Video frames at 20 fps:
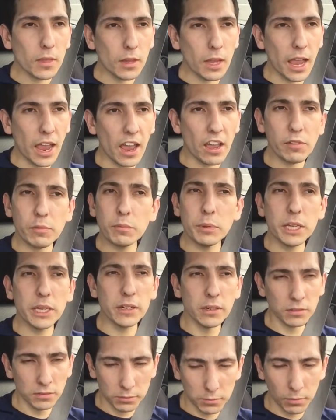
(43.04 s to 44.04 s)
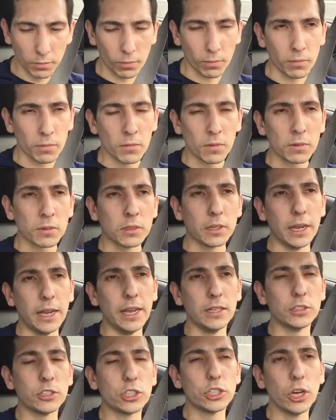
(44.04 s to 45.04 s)
Have been.
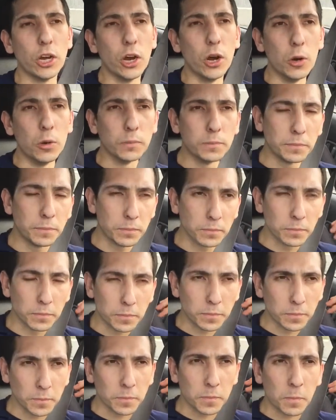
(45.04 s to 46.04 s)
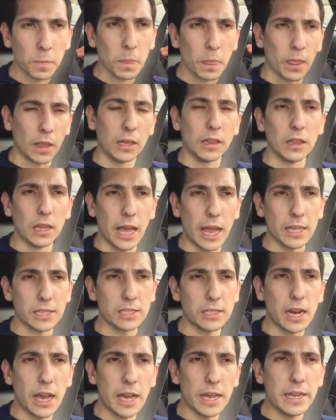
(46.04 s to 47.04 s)
And so
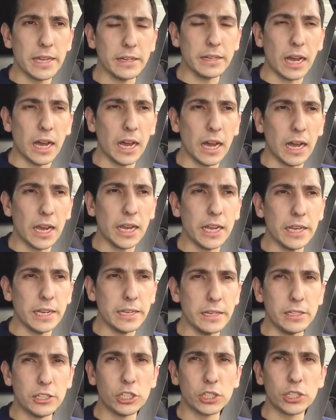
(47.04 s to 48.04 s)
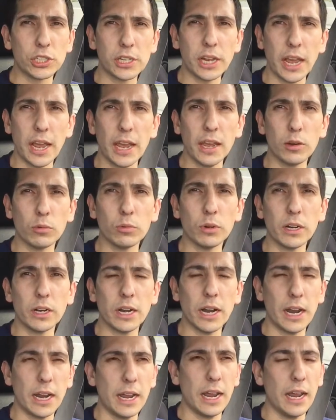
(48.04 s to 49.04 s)
last night I just had, what
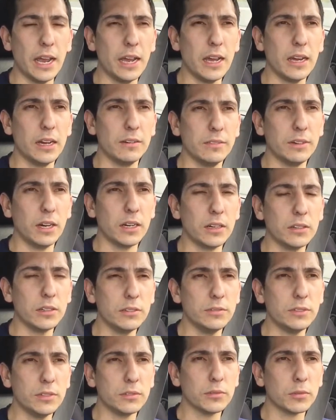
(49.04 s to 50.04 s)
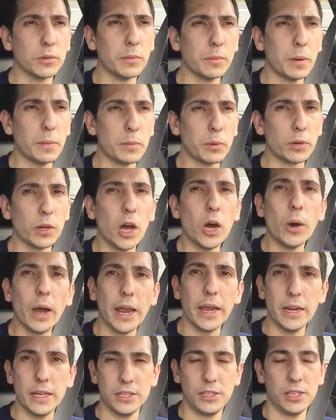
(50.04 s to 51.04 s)
did I have? I don't even remember what. Oh,
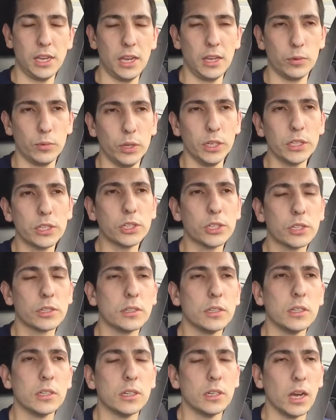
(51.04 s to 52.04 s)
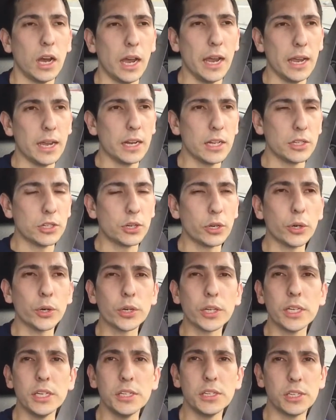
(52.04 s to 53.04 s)
I had a sandwich. I had a
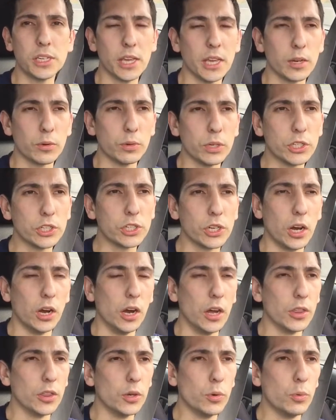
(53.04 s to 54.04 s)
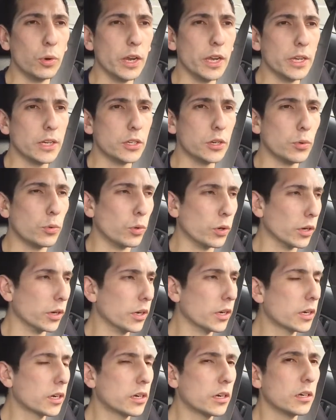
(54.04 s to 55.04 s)
turkey sandwich on the way to
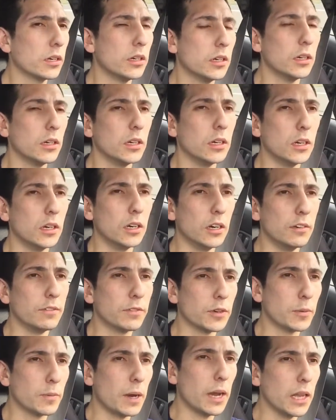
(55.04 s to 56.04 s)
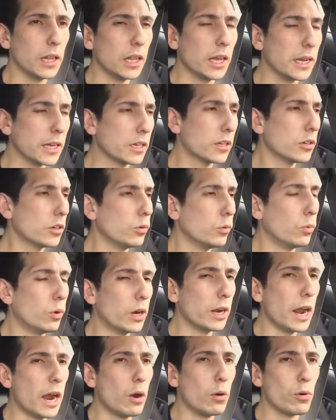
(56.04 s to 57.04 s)
work uh, for my like
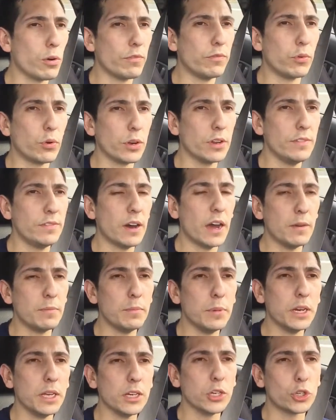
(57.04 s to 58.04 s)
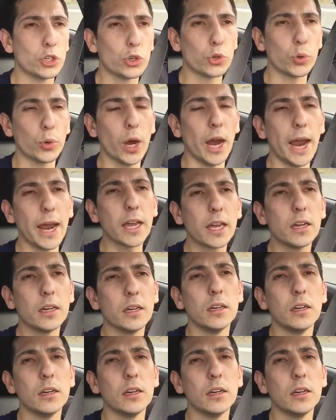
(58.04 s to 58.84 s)
one hour, 45 minute trek